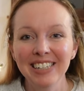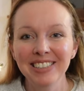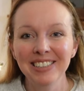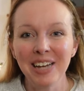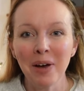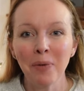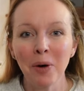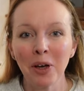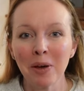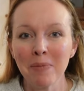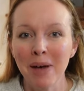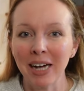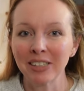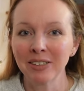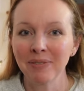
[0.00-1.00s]
friends, and welcome
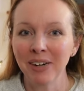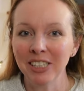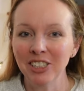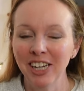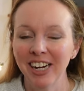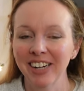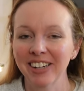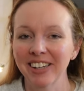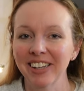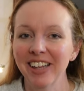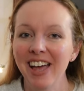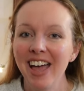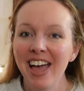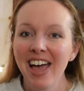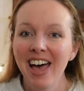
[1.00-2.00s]
back to my channel.
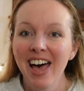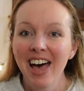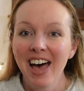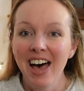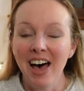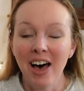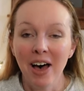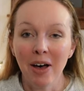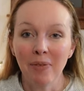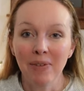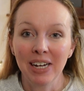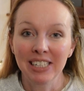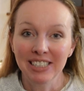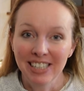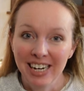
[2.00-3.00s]

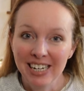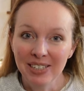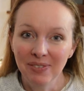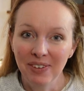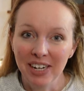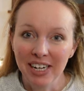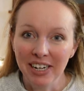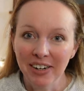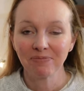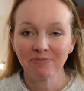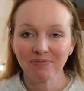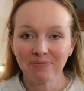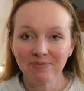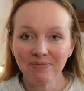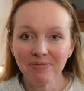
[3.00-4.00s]
In today's video,
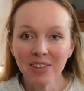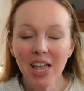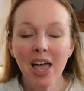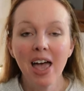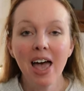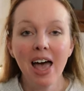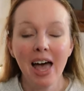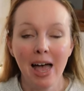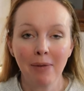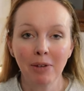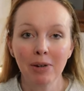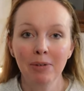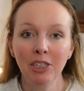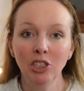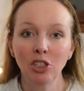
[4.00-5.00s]
I'm
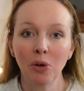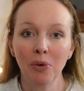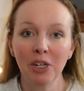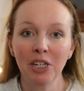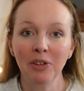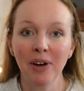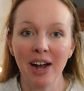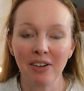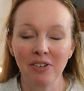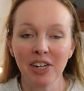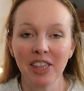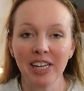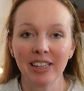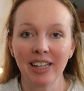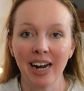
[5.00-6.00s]
going to be showing you
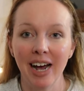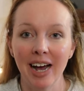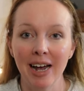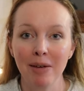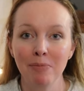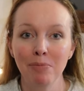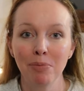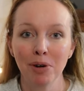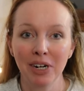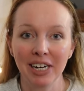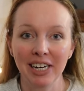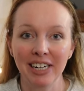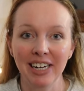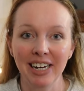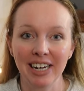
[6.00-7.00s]
everything that I'm
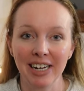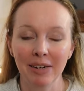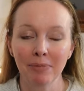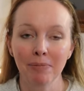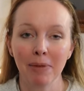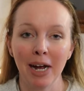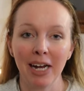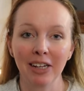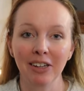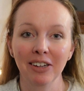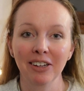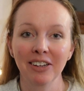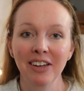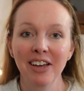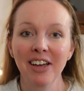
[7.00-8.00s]
putting in my
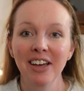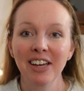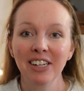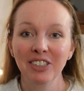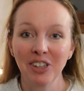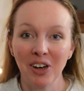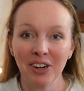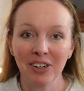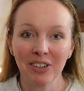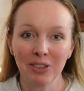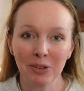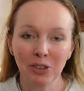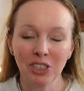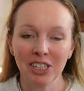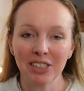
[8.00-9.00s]
daughter
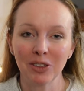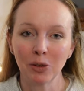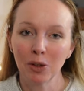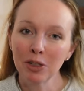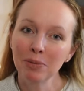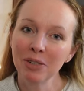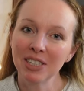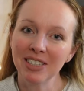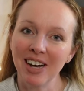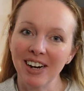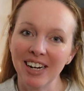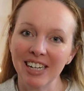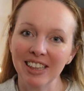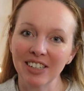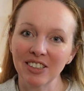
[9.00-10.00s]
Lucia's Christmas
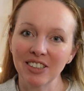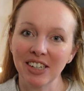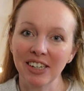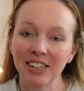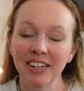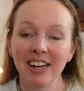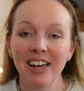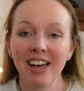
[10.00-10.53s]
stocking this year.